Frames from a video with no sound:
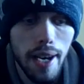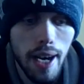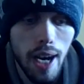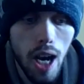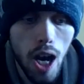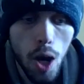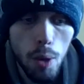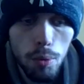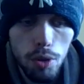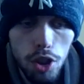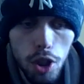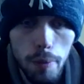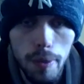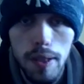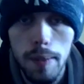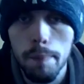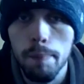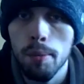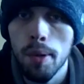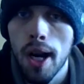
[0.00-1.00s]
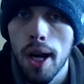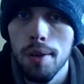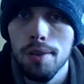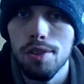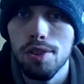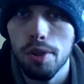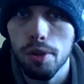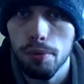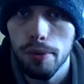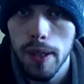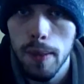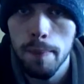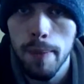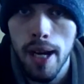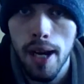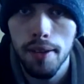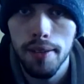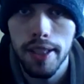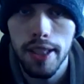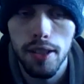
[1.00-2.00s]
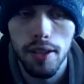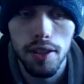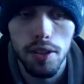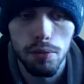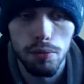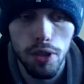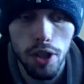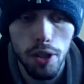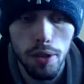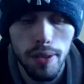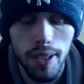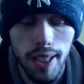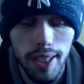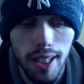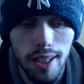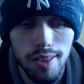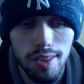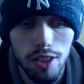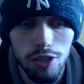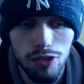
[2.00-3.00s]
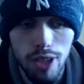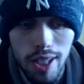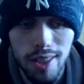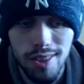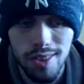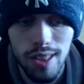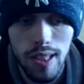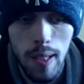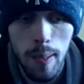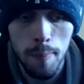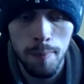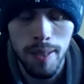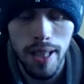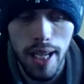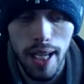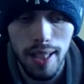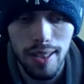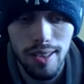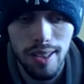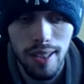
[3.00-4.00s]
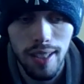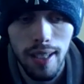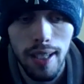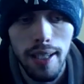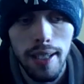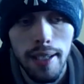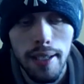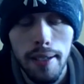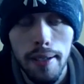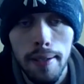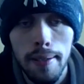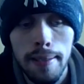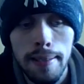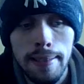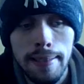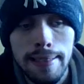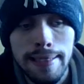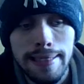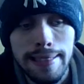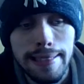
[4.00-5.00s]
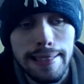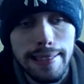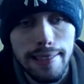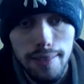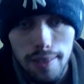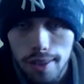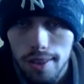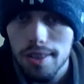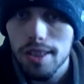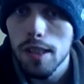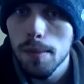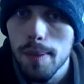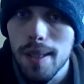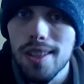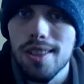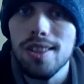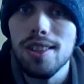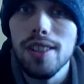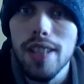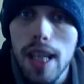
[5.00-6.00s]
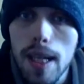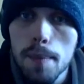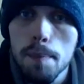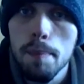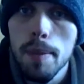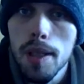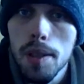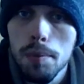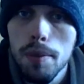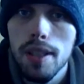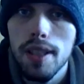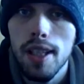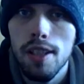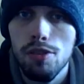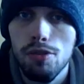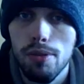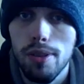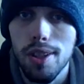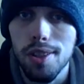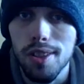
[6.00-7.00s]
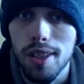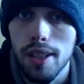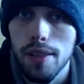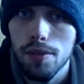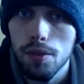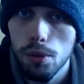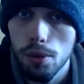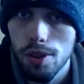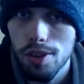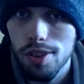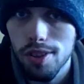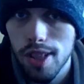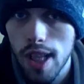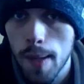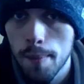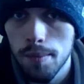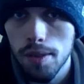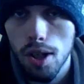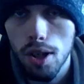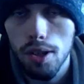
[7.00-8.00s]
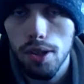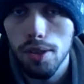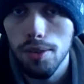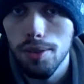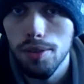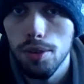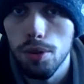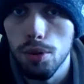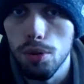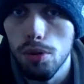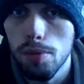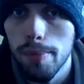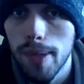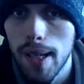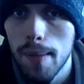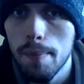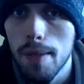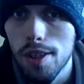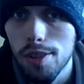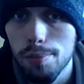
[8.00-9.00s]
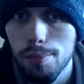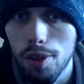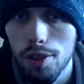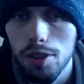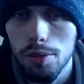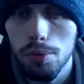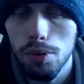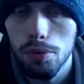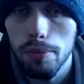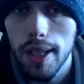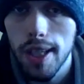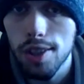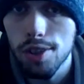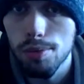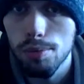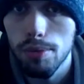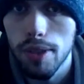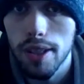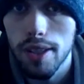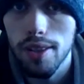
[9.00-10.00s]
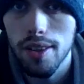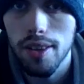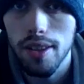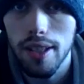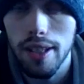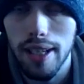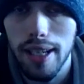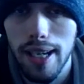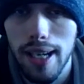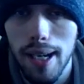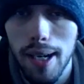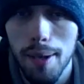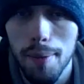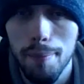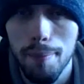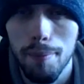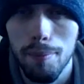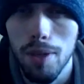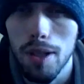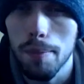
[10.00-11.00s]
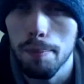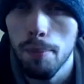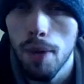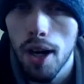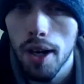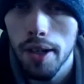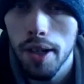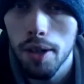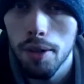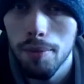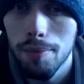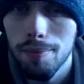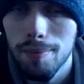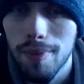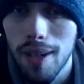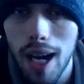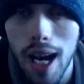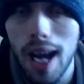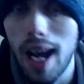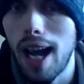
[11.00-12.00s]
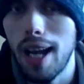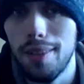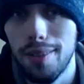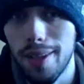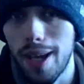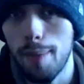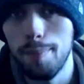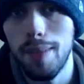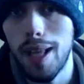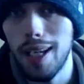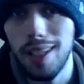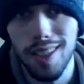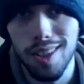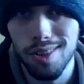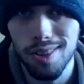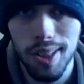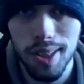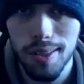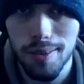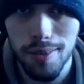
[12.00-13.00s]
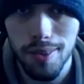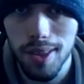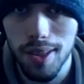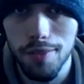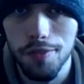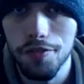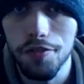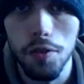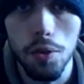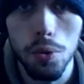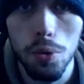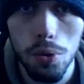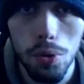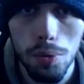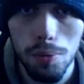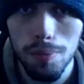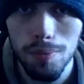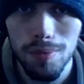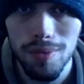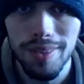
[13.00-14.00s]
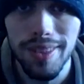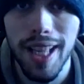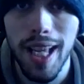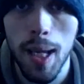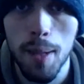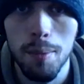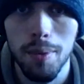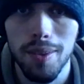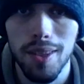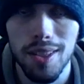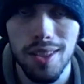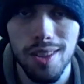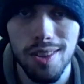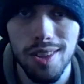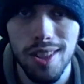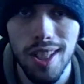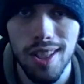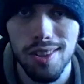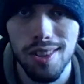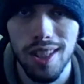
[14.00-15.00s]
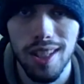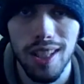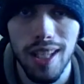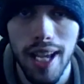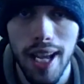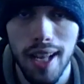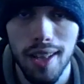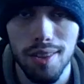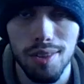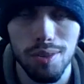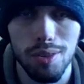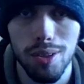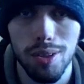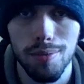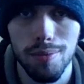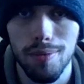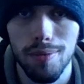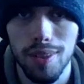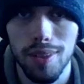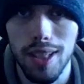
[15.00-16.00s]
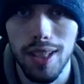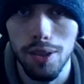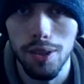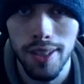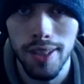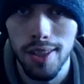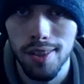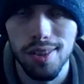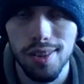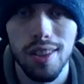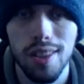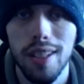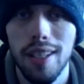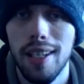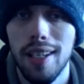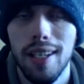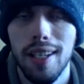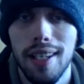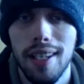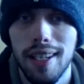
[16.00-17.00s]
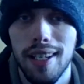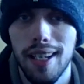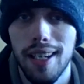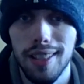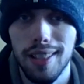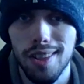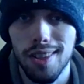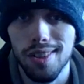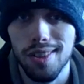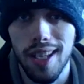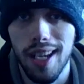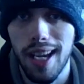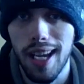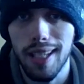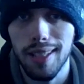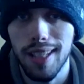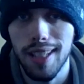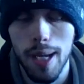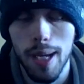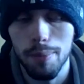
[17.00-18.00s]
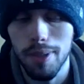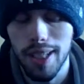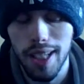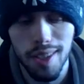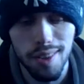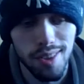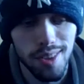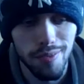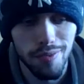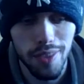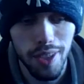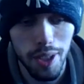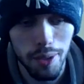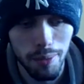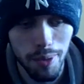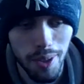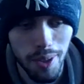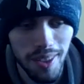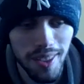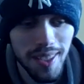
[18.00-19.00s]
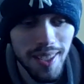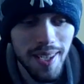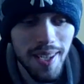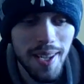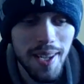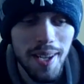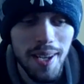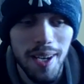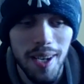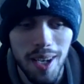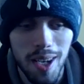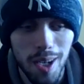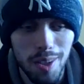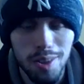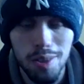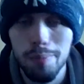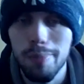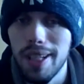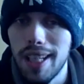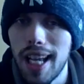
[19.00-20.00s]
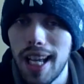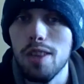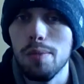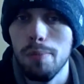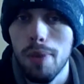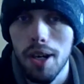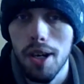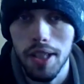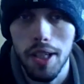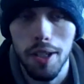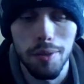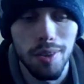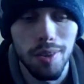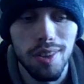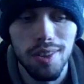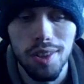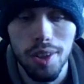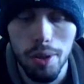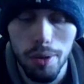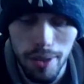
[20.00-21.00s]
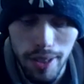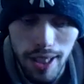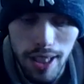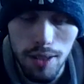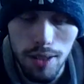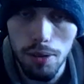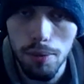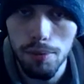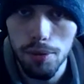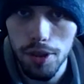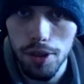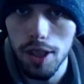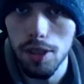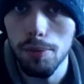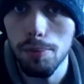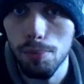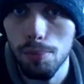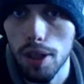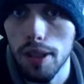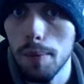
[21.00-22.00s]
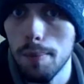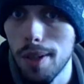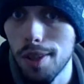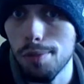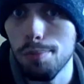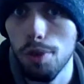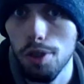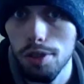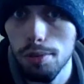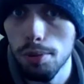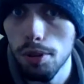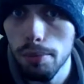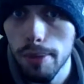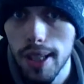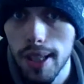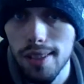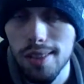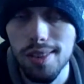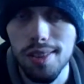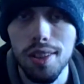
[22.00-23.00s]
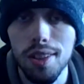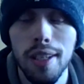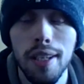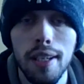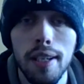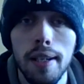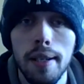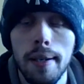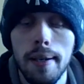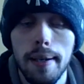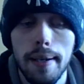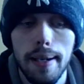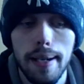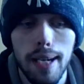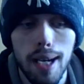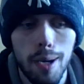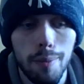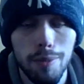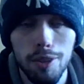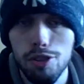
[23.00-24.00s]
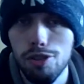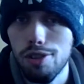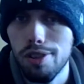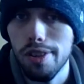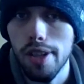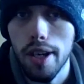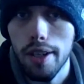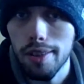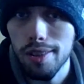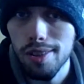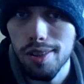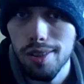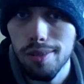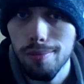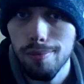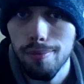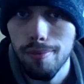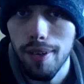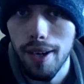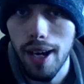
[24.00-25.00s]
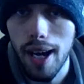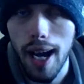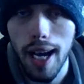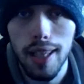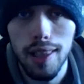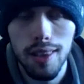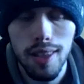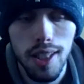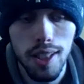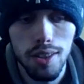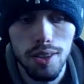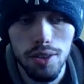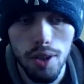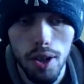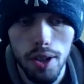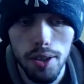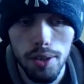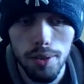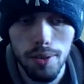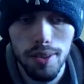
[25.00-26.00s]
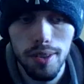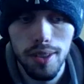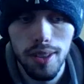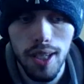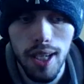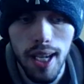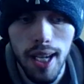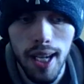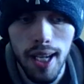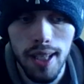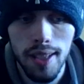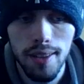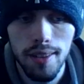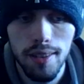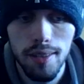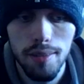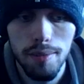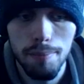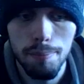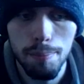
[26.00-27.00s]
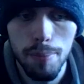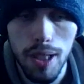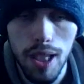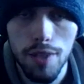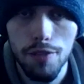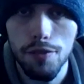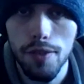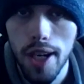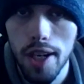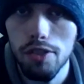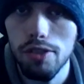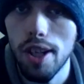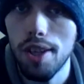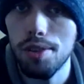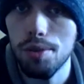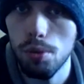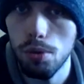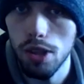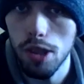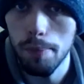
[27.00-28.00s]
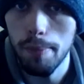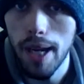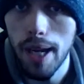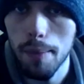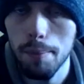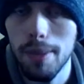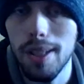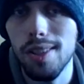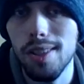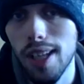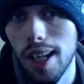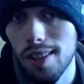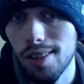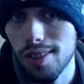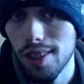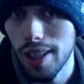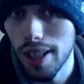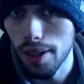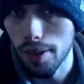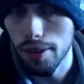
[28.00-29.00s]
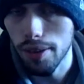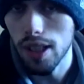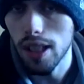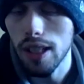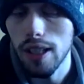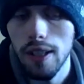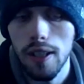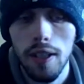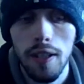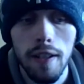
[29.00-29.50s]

I will go with the Browns to rebound here on the road against the Jets team that looks to be snake bitten with injuries, and of course Sam Darnold, who may miss multiple weeks with mono. I'm not going to say the full name of the disease that he has or illness, because I can't pronounce it very well. But he has mono, so he'll probably miss multiple weeks, which sucks. I think Darnold can be a franchise quarterback, but he's got to stay healthy.